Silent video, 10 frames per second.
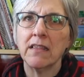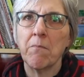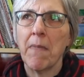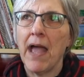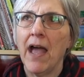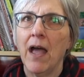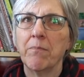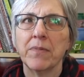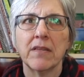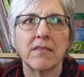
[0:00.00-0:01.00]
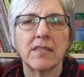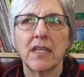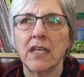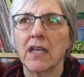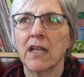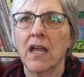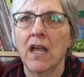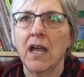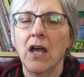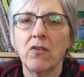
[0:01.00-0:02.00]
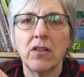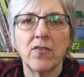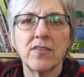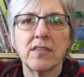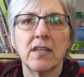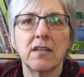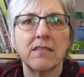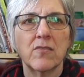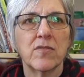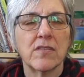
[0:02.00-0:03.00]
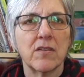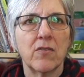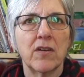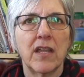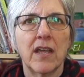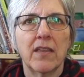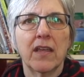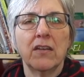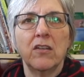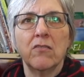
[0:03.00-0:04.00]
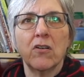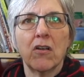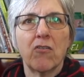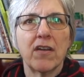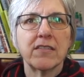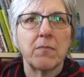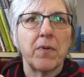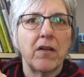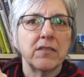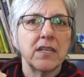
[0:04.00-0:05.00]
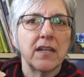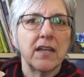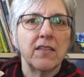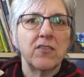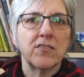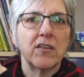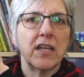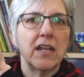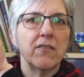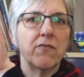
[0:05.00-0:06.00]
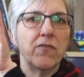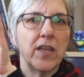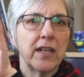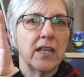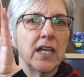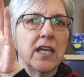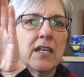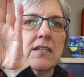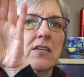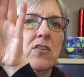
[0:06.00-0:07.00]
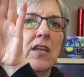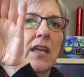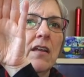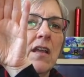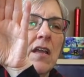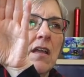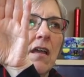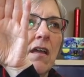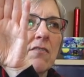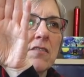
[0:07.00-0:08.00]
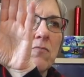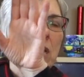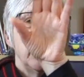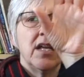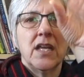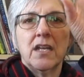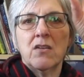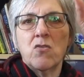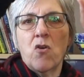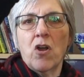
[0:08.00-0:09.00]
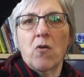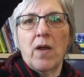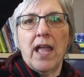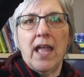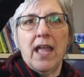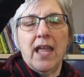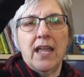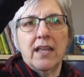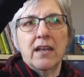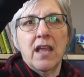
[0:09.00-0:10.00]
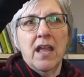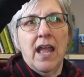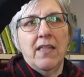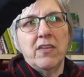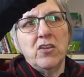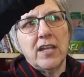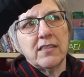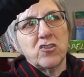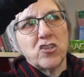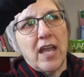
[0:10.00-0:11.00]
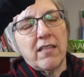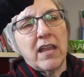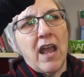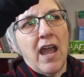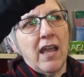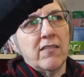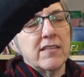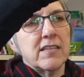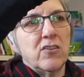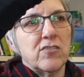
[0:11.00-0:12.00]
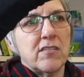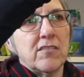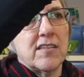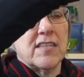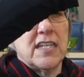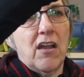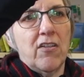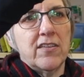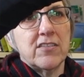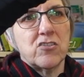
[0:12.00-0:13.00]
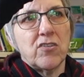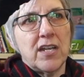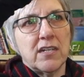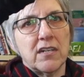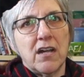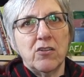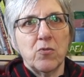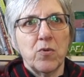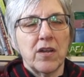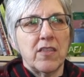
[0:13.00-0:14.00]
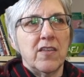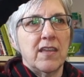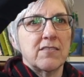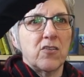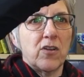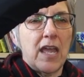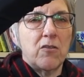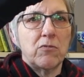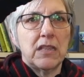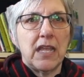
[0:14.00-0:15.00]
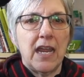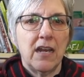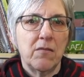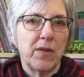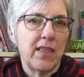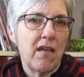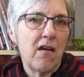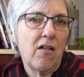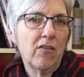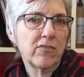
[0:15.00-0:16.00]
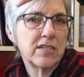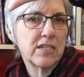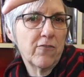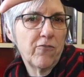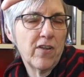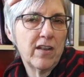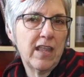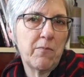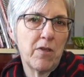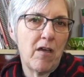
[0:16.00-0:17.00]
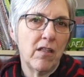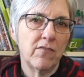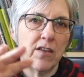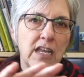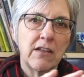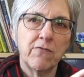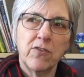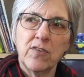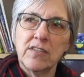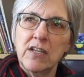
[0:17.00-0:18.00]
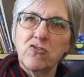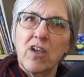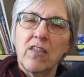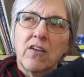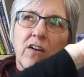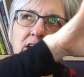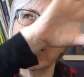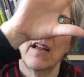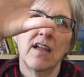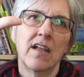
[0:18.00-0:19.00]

at the map and seeing how close it is to Estonia, and then you look across the Baltic, and then you start getting Finland, and you get Sweden and Norway, and then you get the Shetland Islands, and you start to see how these stranded color work things are kind of related, but they all are different. They all of it influenced each other. And